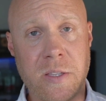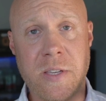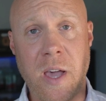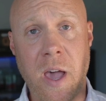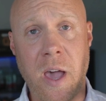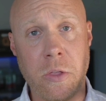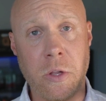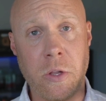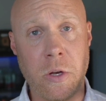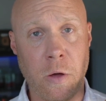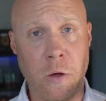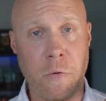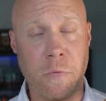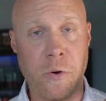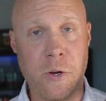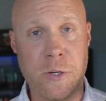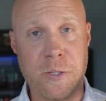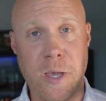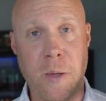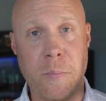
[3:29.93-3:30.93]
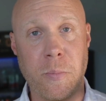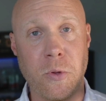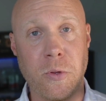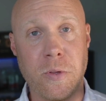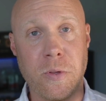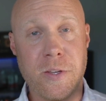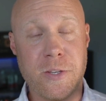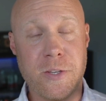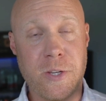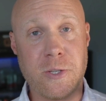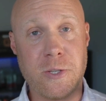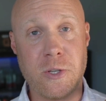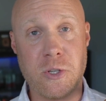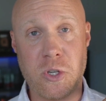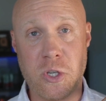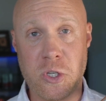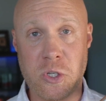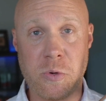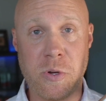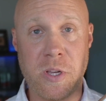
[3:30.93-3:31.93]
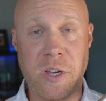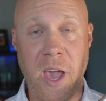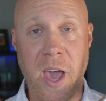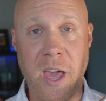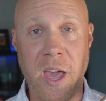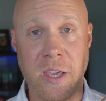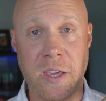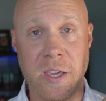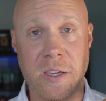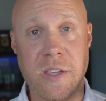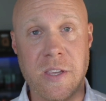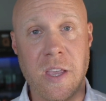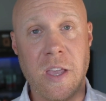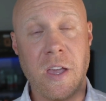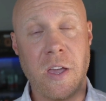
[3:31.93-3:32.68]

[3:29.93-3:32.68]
Tylenol, for example, doesn't just treat headaches.